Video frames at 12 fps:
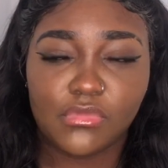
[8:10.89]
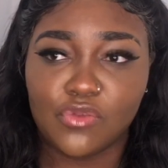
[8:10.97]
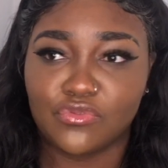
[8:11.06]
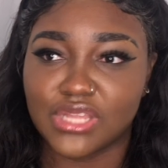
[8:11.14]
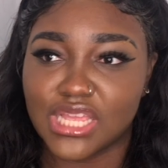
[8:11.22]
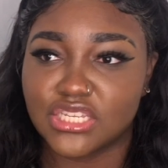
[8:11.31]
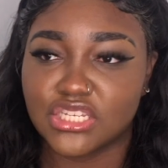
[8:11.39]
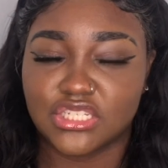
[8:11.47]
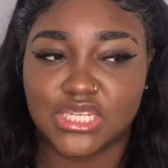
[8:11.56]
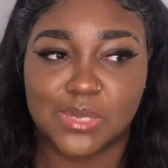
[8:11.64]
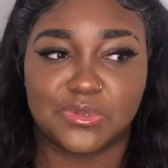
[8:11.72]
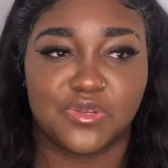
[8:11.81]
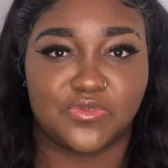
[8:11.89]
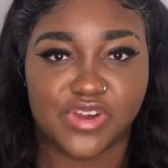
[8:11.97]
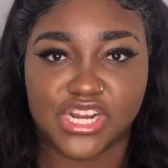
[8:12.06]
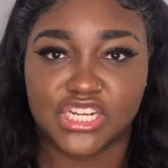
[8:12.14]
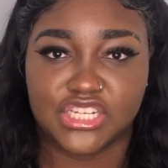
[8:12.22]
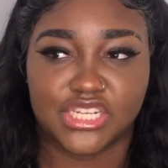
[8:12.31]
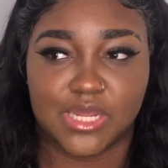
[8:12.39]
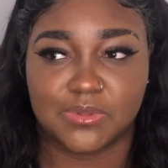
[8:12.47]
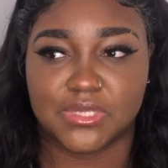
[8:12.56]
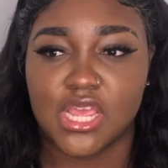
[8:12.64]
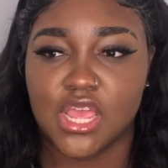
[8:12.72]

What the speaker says: relationships, friendships,